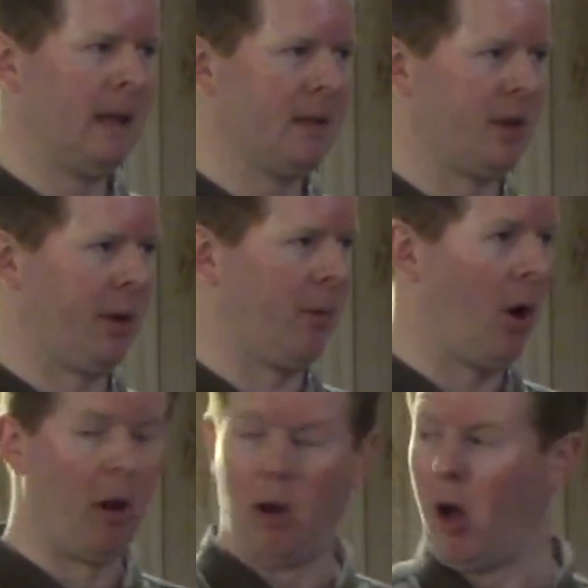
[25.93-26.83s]
So
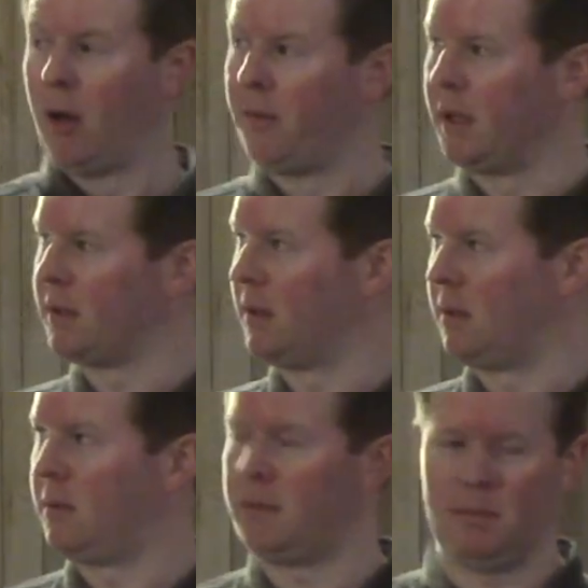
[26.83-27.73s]
all, all of this
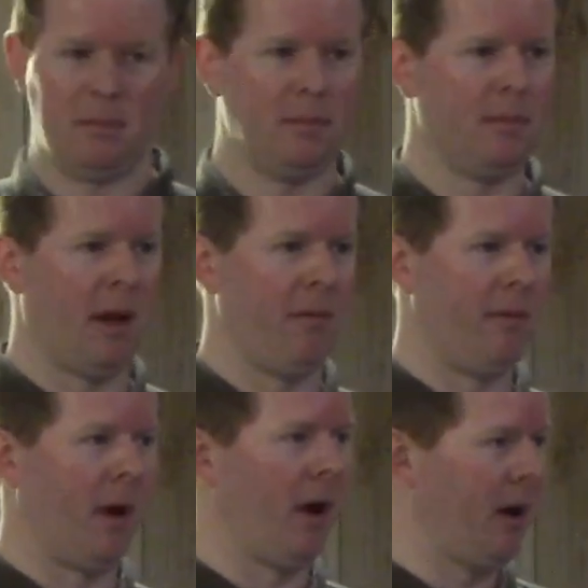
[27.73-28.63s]
is uh,
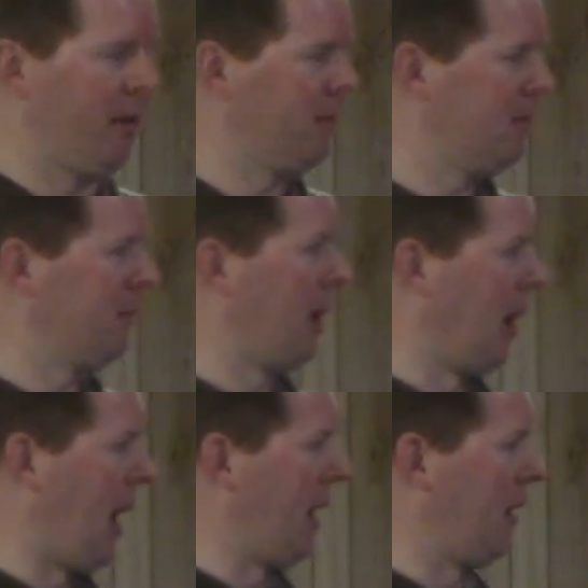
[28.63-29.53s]
very
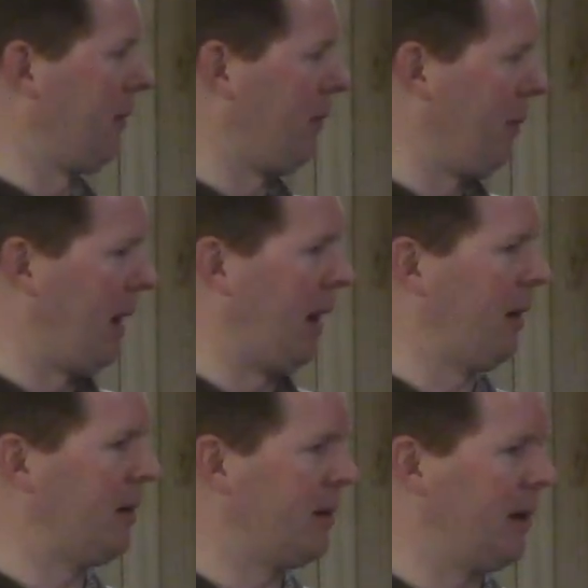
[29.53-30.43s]
enlightening for
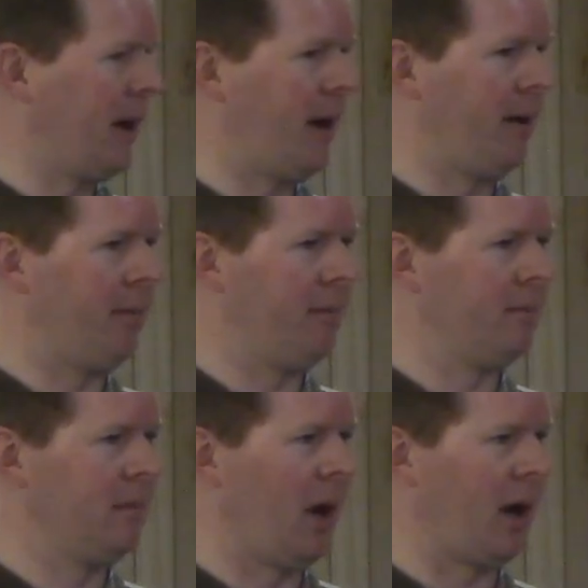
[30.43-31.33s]
me, uh,
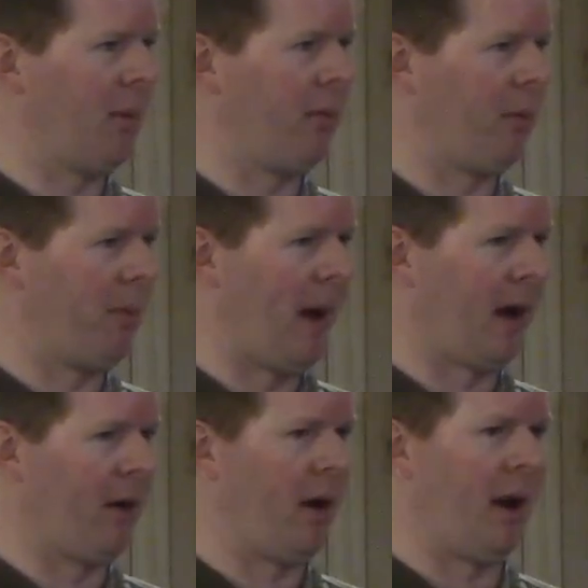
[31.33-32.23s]
not coming from a
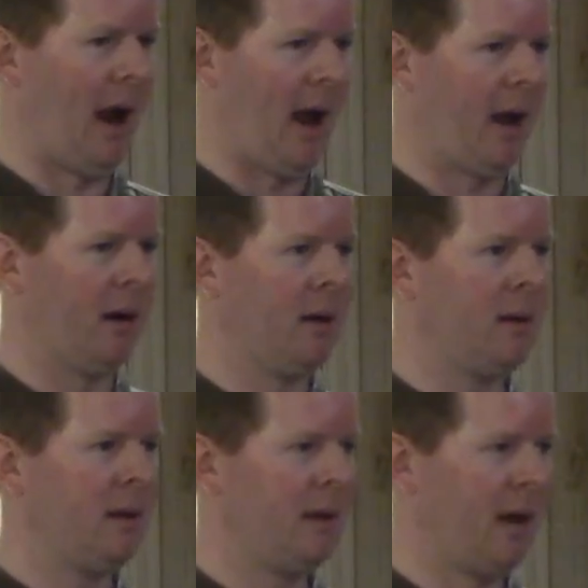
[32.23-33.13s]
background in ag.
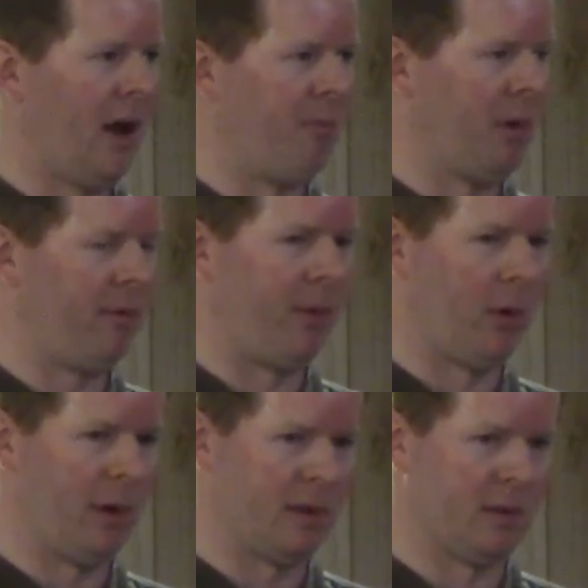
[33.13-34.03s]
I've been
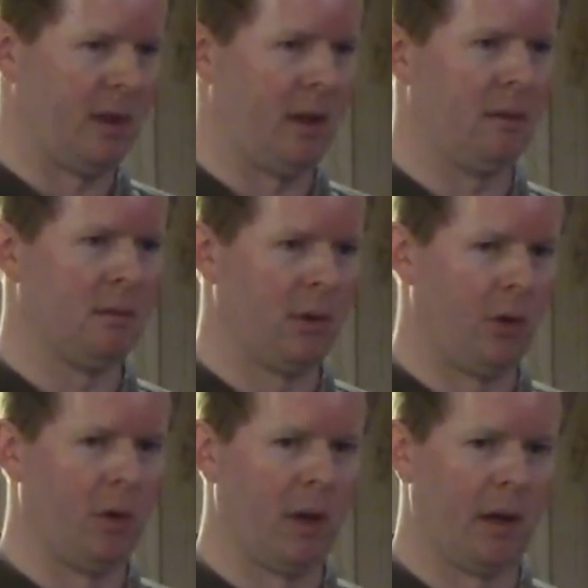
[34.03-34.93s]
furiously
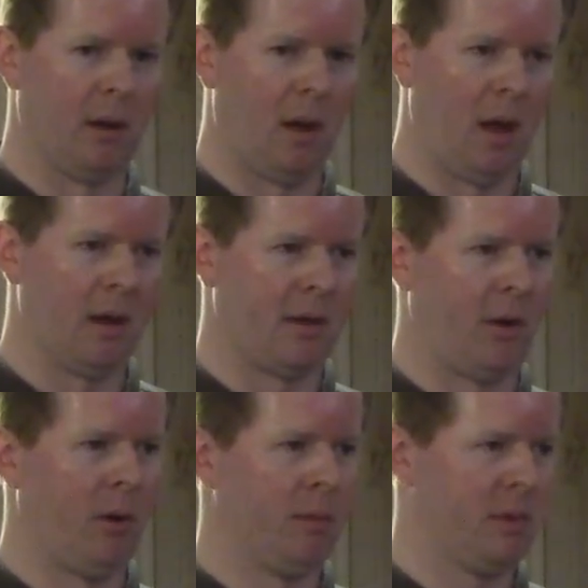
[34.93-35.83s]
Googling a lot of
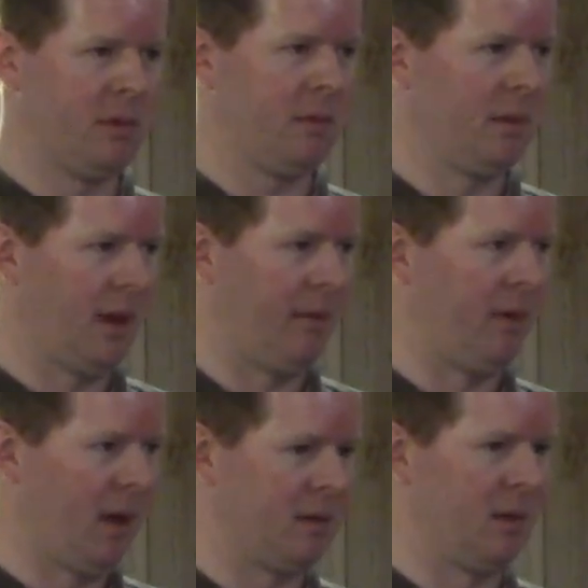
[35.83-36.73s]
terms that I've
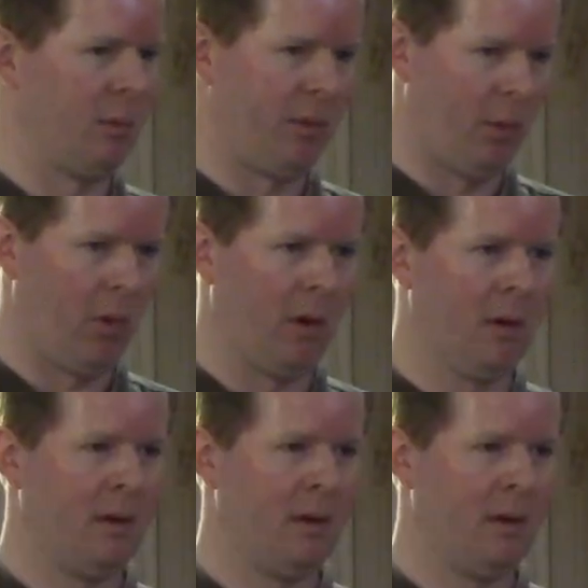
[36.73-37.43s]
not seen before,